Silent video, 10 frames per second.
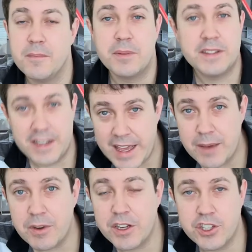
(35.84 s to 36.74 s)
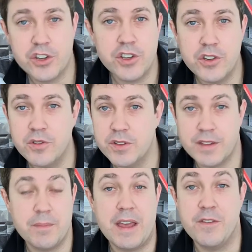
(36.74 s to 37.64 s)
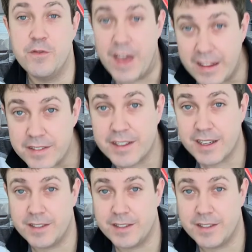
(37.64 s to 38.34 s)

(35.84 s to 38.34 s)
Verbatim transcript: But today I'm going to show you some advanced